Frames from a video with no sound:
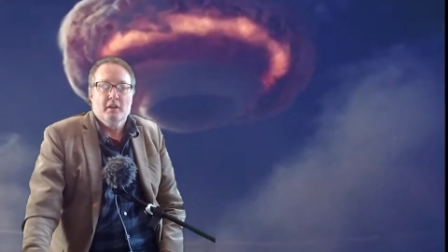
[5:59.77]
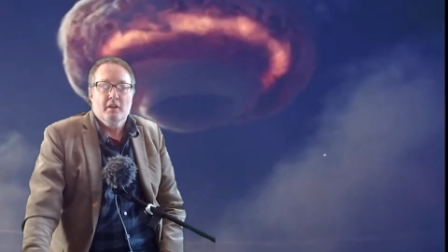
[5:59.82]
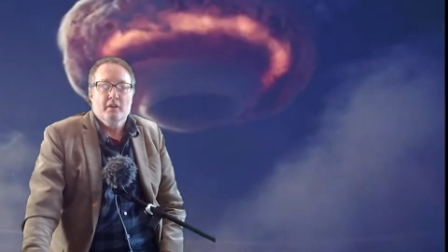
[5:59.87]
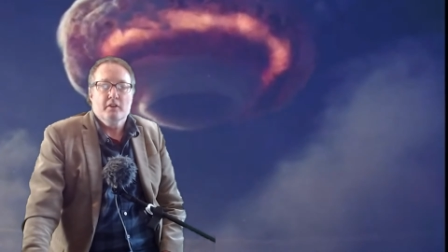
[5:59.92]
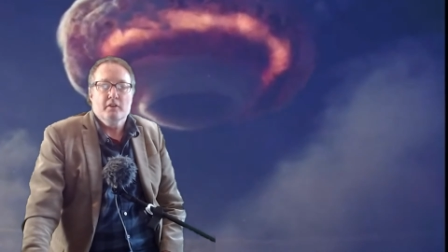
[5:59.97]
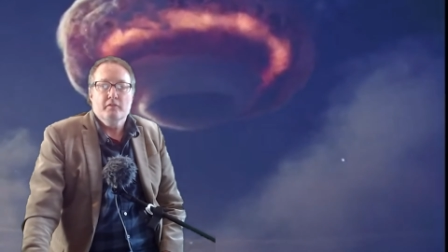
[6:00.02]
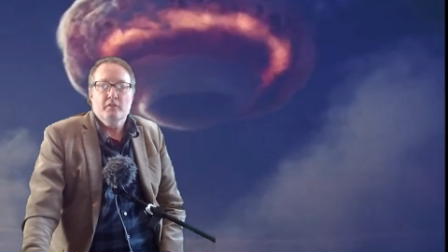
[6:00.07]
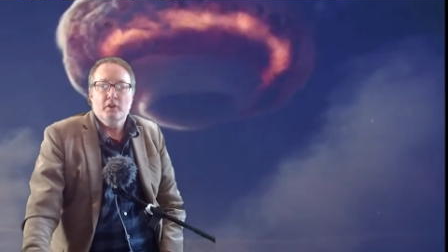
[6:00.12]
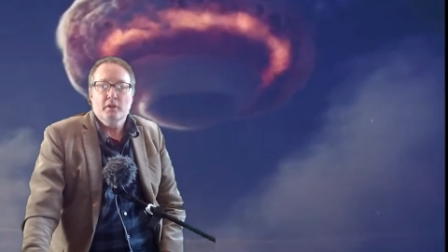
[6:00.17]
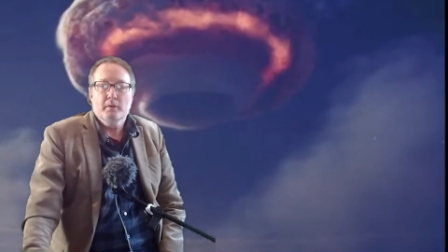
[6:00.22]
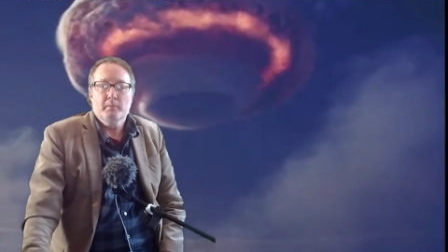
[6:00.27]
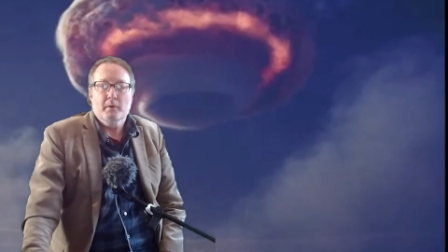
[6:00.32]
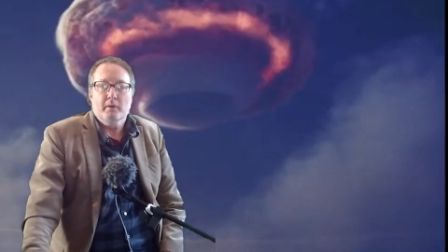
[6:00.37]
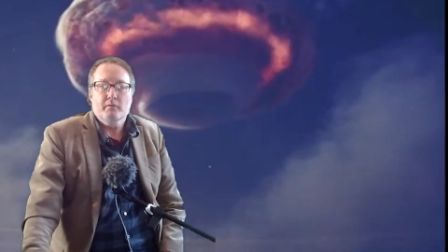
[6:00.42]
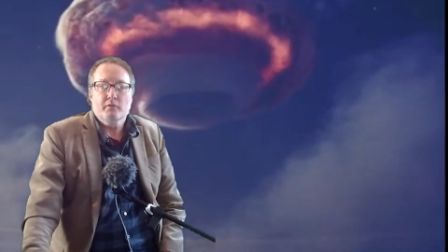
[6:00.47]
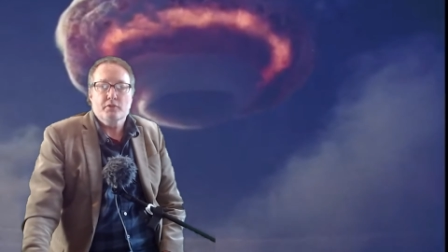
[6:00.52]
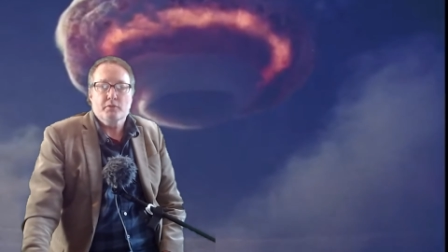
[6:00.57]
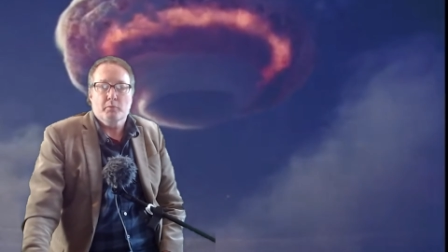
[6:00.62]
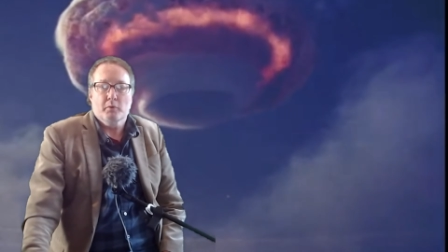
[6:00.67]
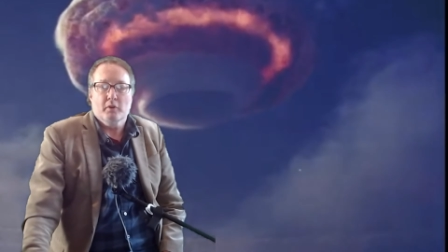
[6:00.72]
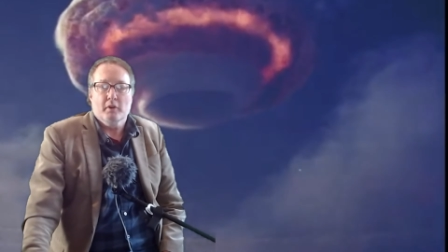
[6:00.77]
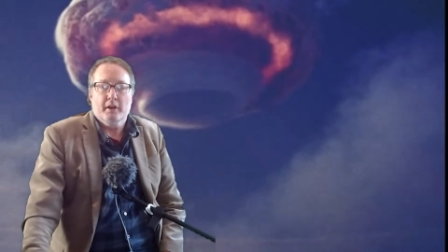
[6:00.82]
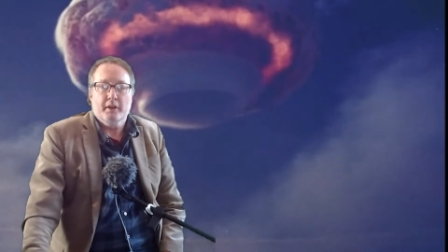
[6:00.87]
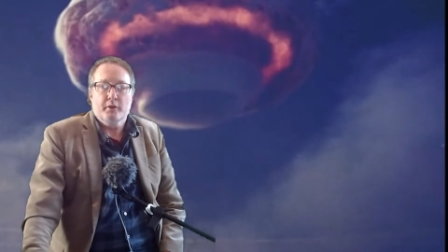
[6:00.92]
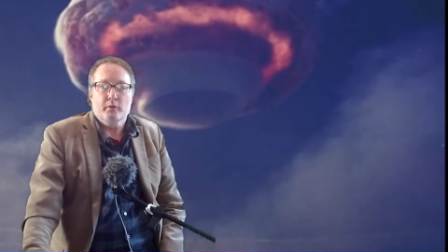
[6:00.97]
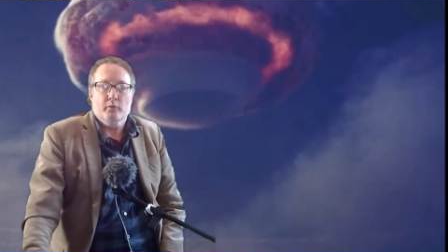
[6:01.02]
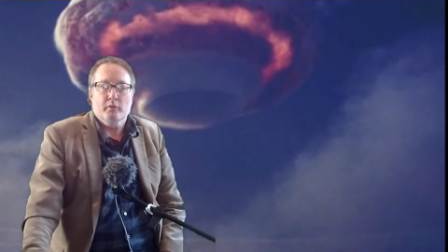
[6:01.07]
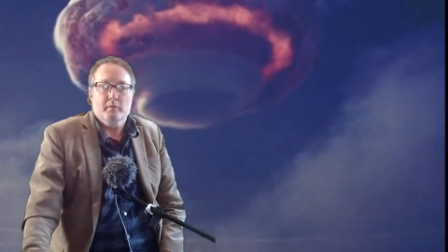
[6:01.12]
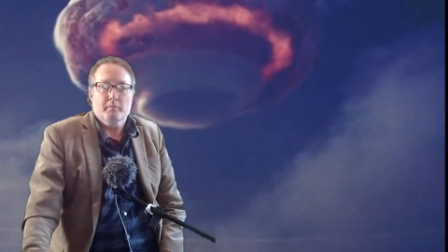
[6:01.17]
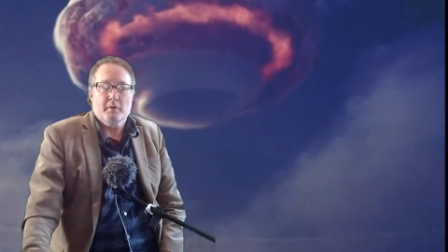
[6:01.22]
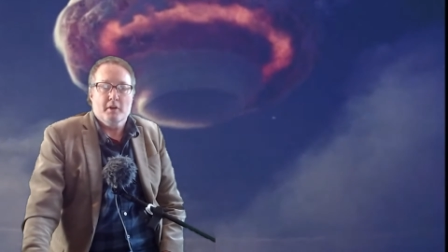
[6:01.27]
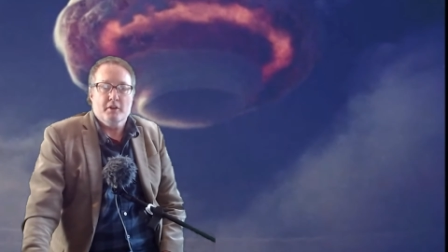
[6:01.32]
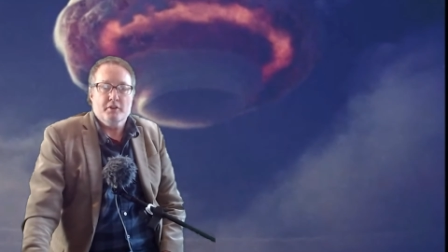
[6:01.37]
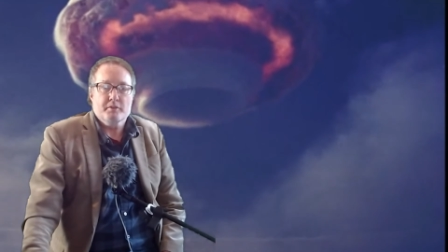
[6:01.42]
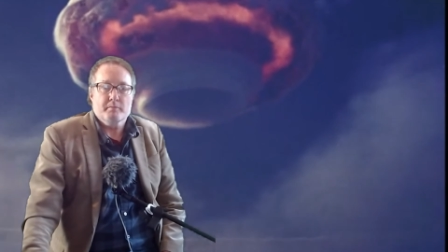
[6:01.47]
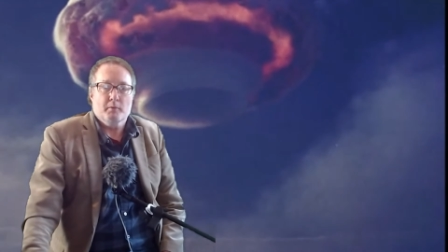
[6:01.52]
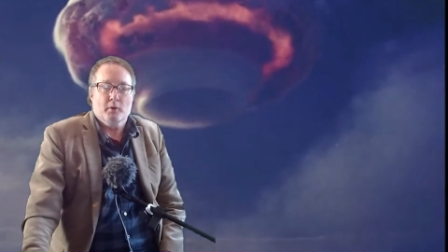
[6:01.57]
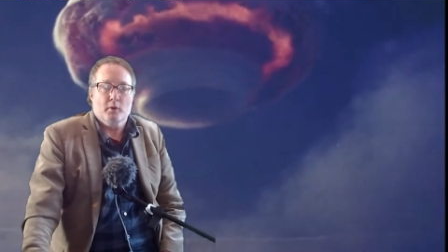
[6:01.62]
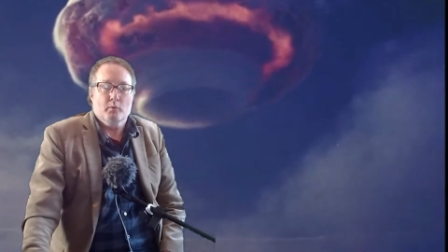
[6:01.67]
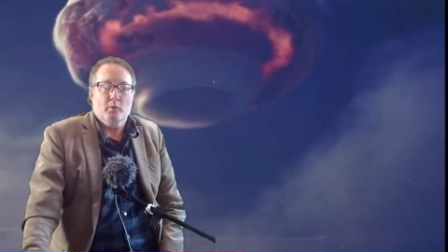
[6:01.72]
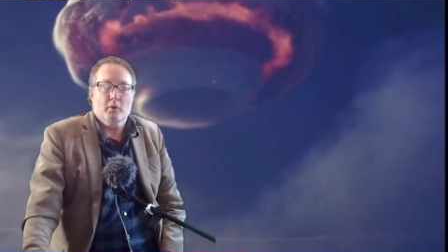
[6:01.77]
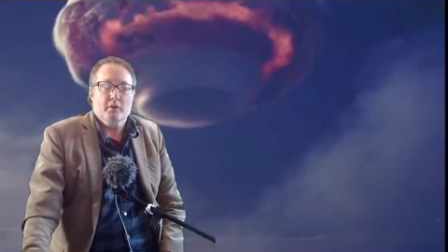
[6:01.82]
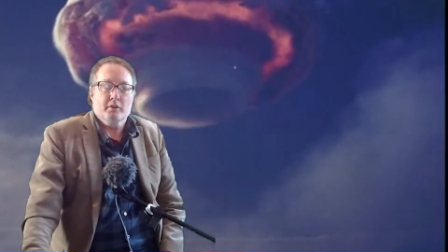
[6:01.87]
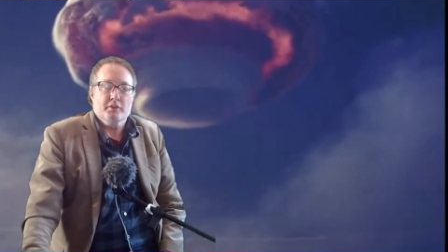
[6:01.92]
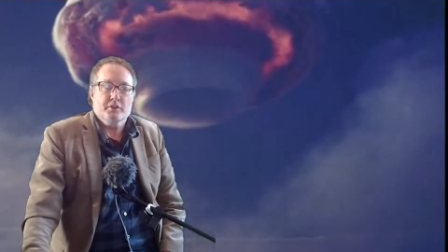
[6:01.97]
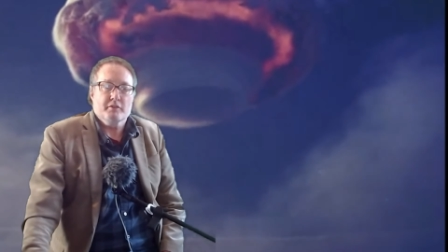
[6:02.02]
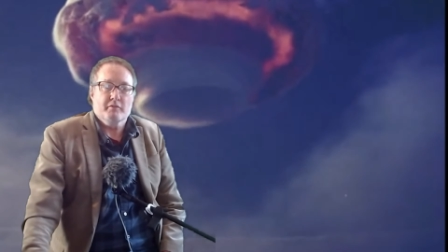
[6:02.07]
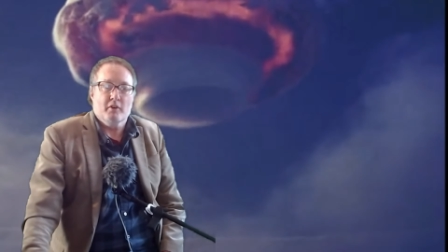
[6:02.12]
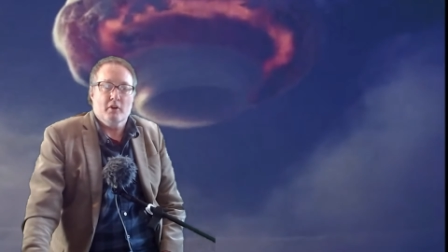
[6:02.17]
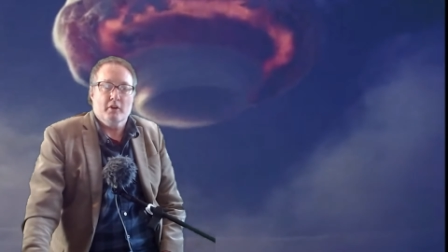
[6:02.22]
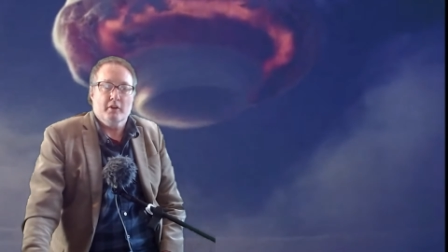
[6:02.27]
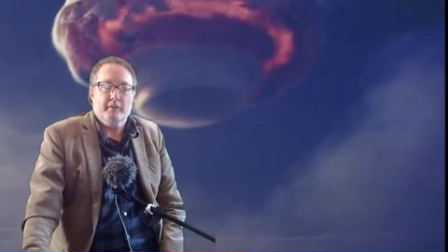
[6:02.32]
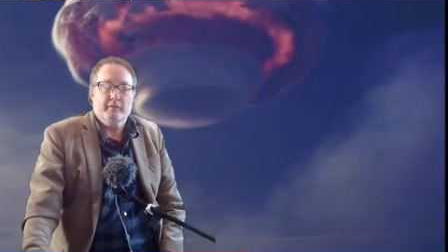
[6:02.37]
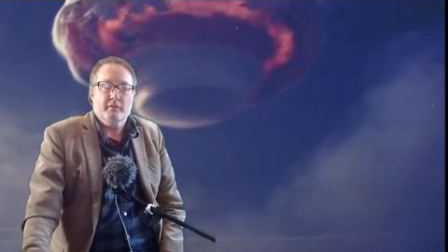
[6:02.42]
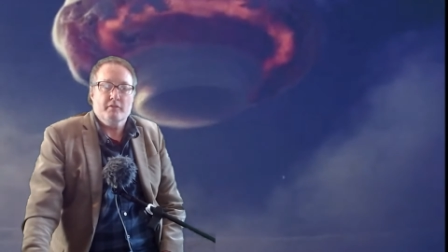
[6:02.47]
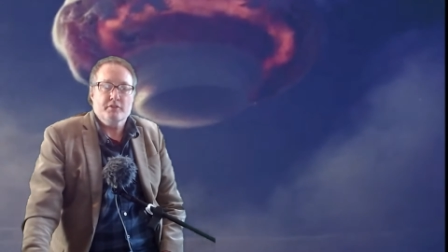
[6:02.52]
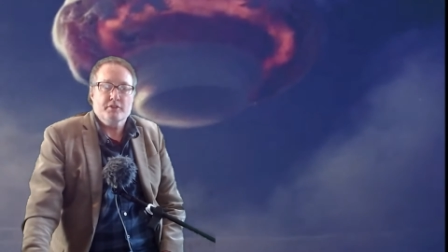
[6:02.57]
The V-bombers were later replaced by rockets firing from